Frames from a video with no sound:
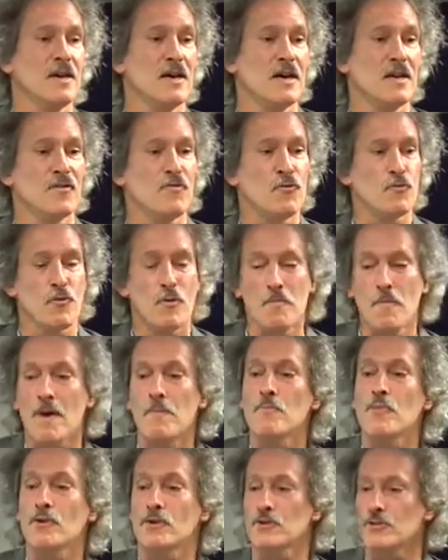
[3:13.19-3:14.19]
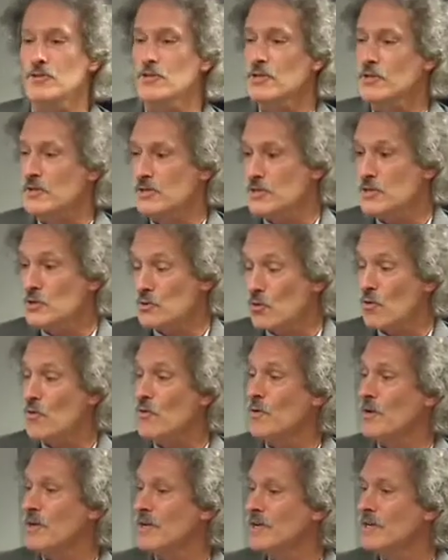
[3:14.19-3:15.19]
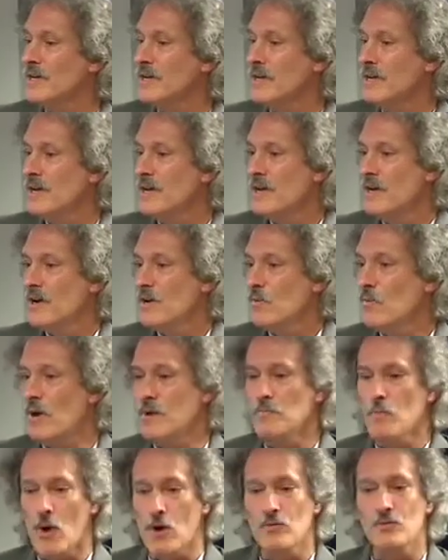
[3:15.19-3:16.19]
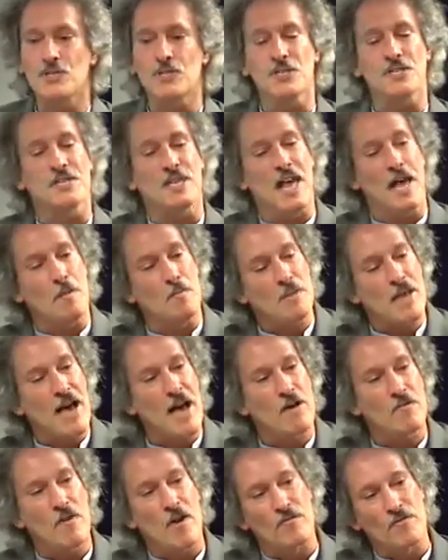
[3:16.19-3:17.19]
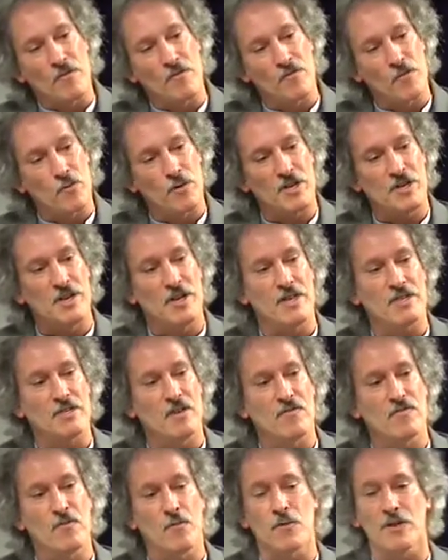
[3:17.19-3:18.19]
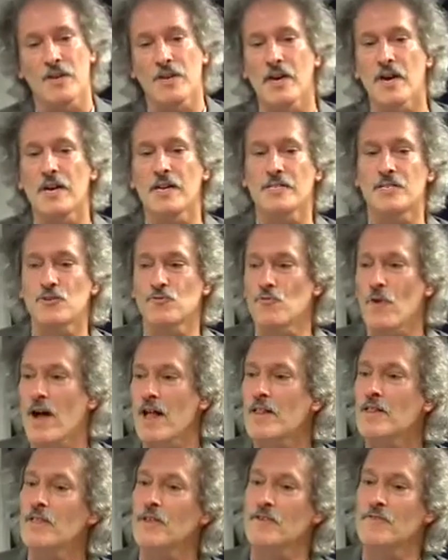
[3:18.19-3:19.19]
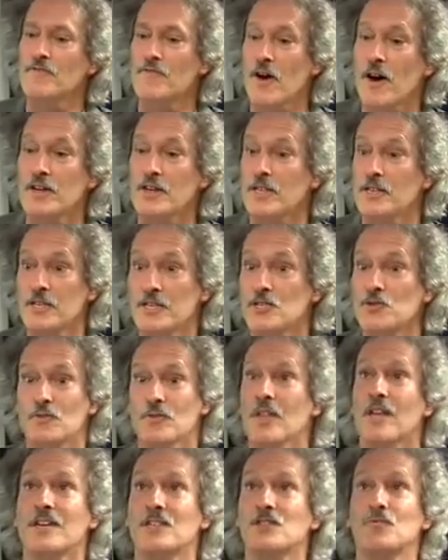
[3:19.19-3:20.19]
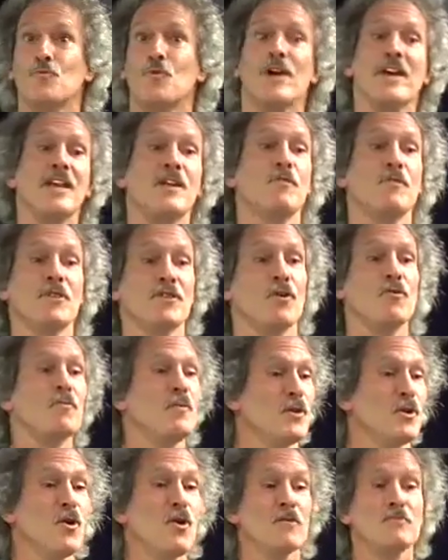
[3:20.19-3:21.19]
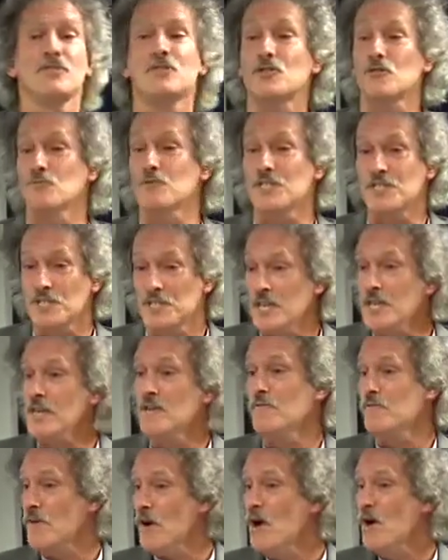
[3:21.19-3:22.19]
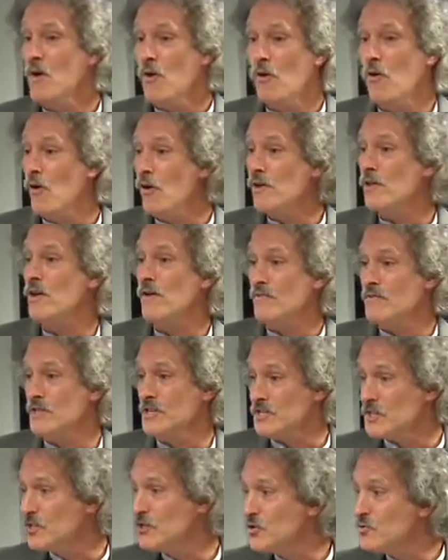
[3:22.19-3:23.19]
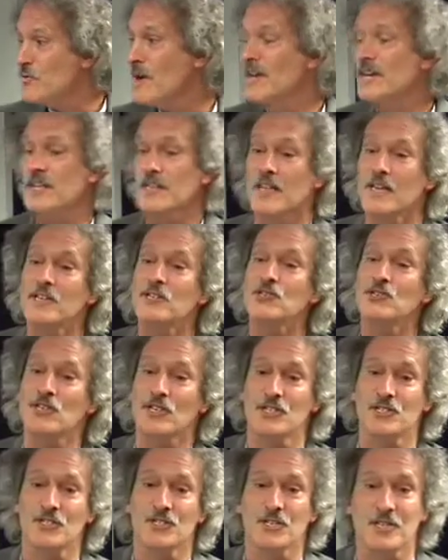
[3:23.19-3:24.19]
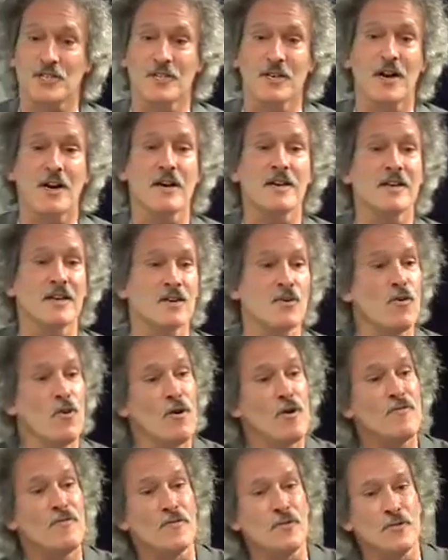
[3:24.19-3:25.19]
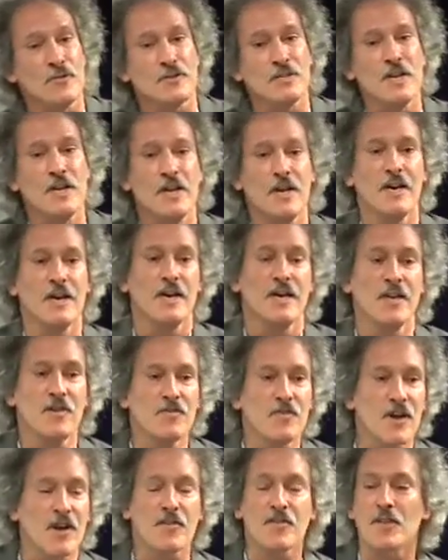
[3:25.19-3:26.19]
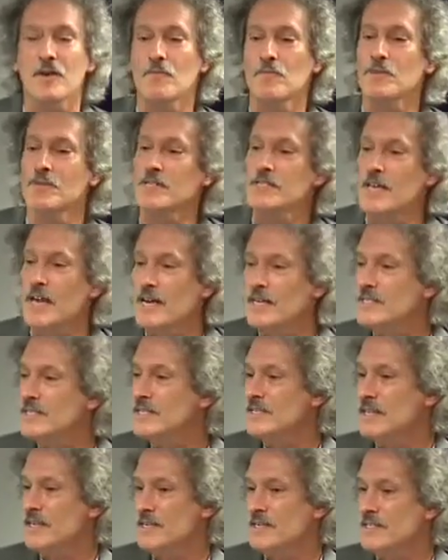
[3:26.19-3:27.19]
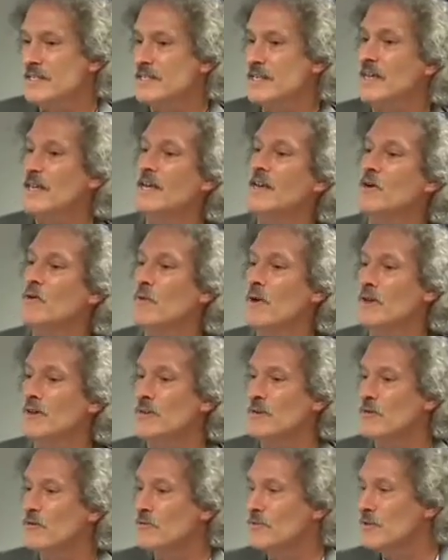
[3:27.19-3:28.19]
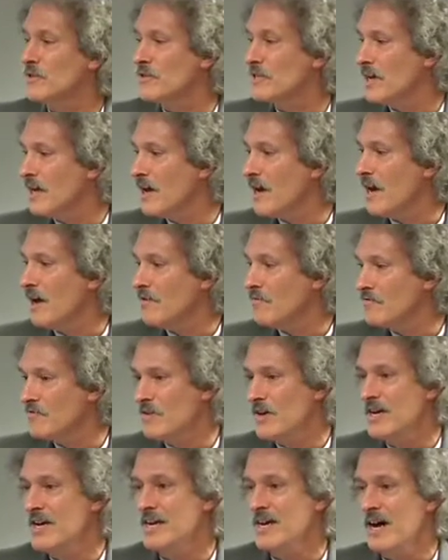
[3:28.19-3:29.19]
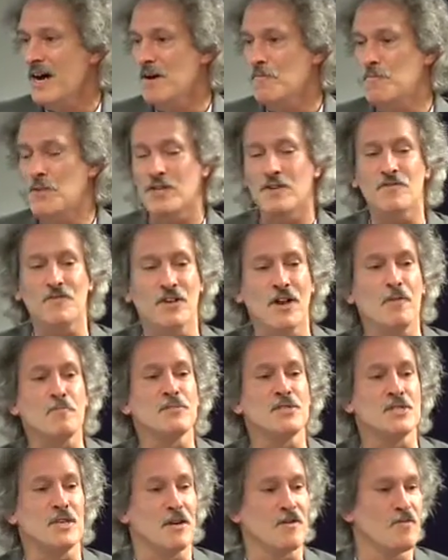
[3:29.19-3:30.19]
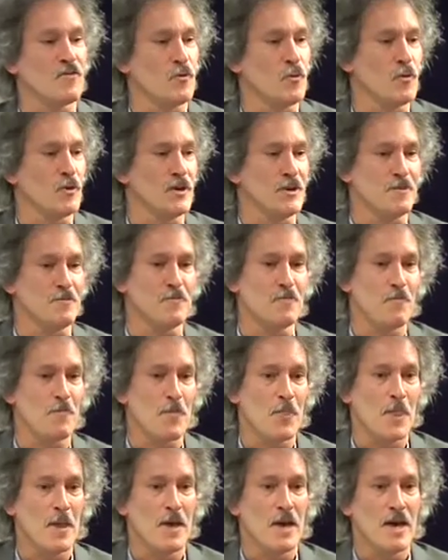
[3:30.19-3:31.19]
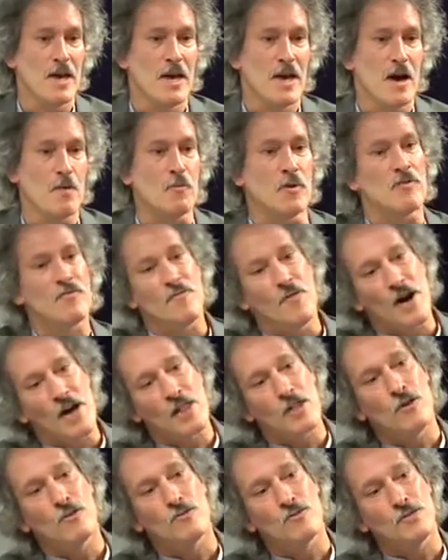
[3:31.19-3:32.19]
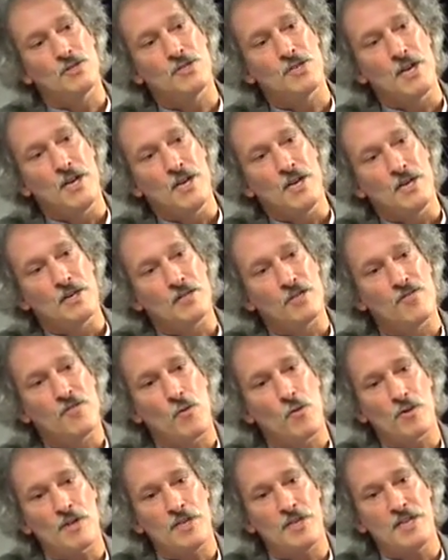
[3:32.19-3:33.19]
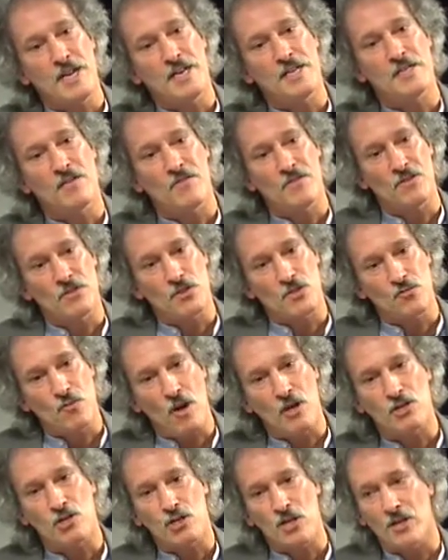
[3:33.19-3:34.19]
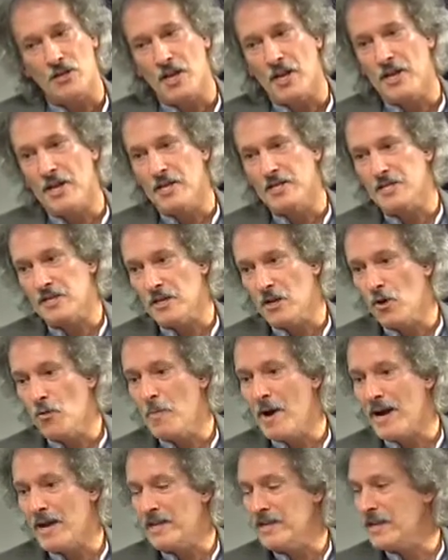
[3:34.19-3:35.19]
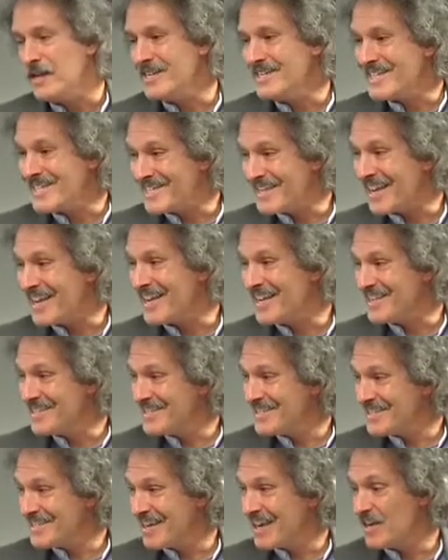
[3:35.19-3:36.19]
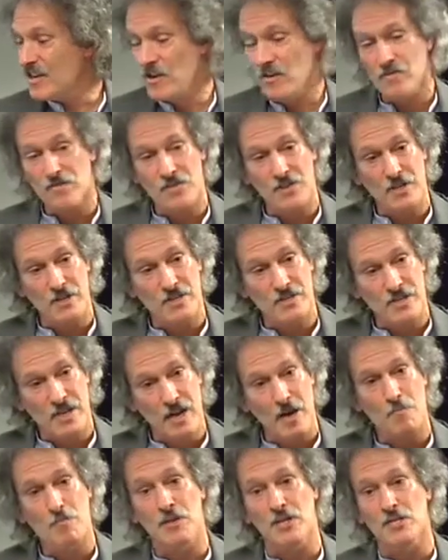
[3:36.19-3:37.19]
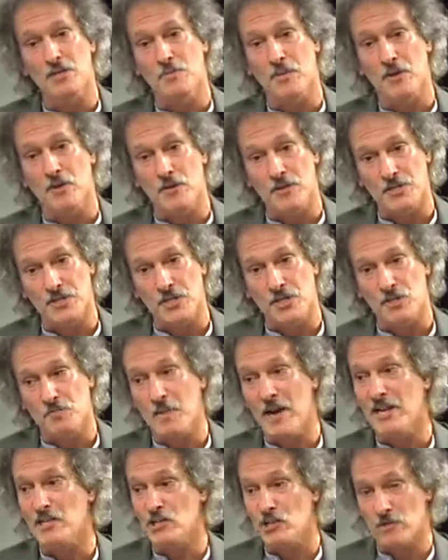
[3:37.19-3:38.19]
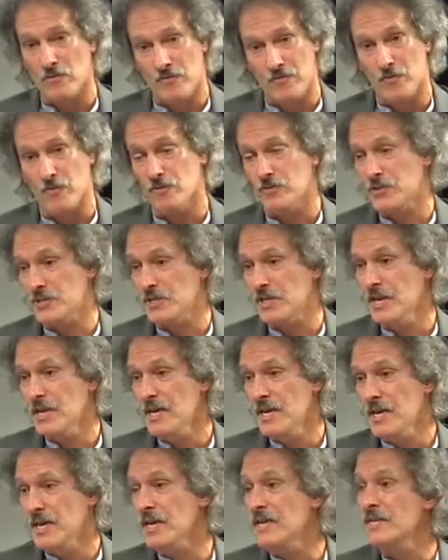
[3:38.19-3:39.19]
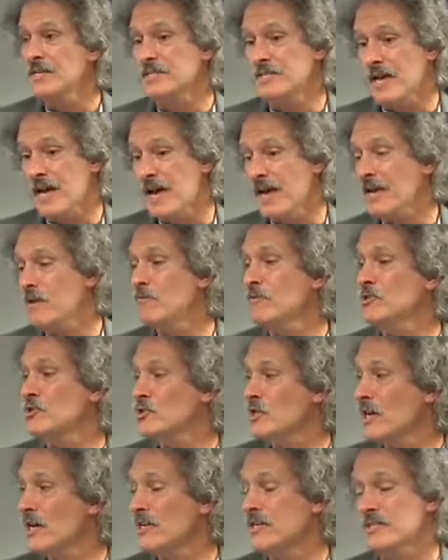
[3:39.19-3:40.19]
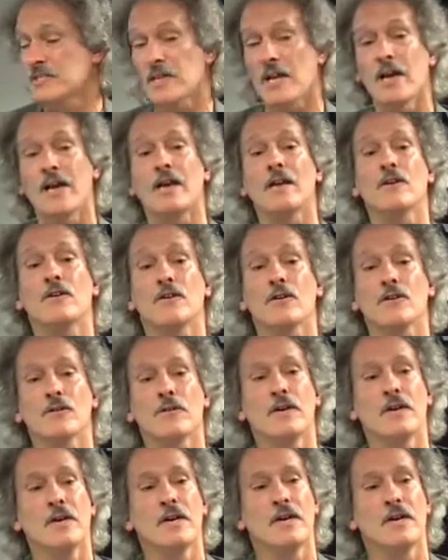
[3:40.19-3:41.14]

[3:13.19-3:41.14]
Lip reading: And if you remember the story, when Moses came down after 40 days and 40 nights, rather than finding the Israelites waiting with open arms to receive all of these new regulations that God had offered, he found them dancing and singing around a golden calf, a bit of an upset for him. And what follows is 40 days of instruction, and then he has to go back and get a second set of the tablets because he smashed the first in his anguish and his anger.